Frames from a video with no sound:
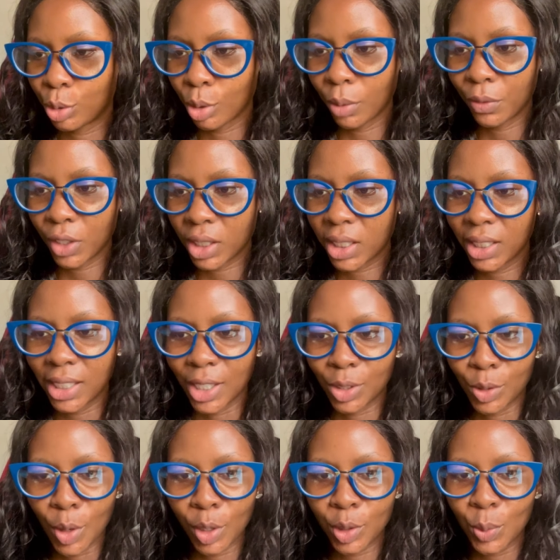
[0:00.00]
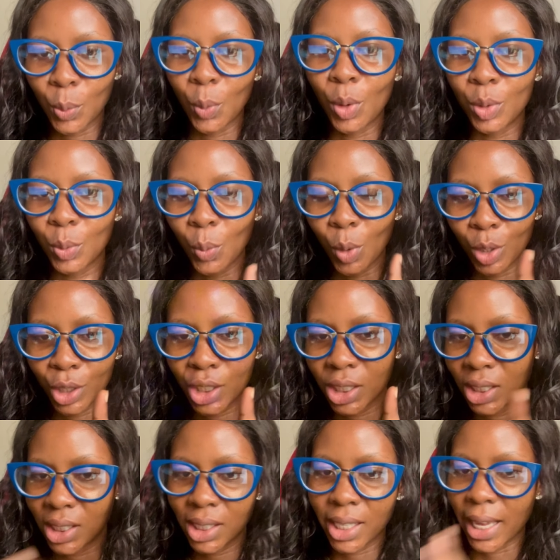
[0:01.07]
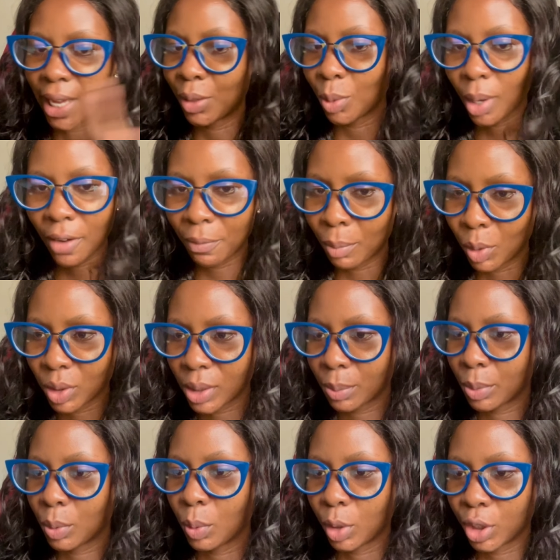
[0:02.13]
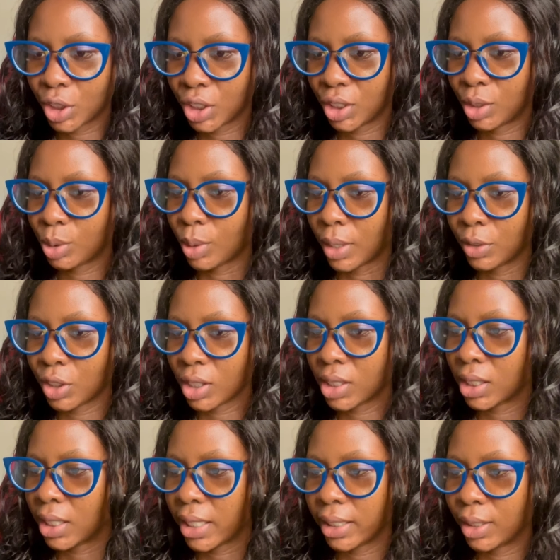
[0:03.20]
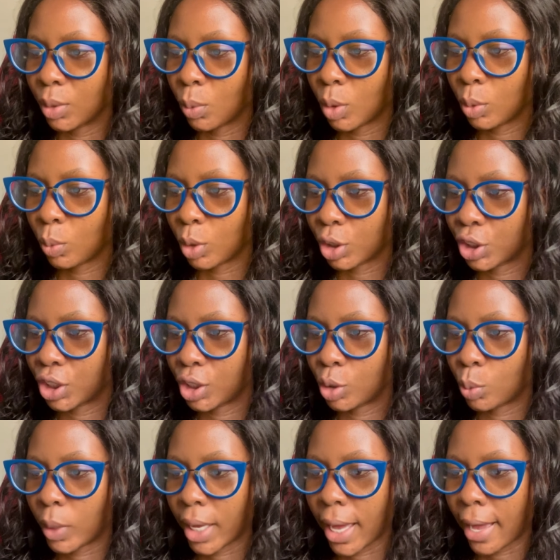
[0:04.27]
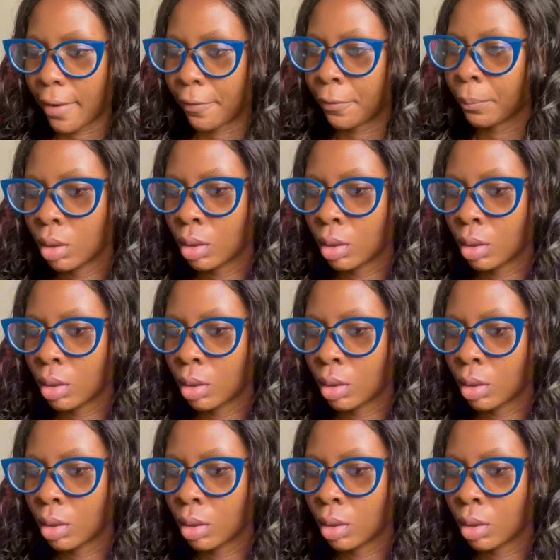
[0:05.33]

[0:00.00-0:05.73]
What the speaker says: So obviously there's just one worksheet there. I don't have multiple worksheets, so I'll just select the one worksheet we have.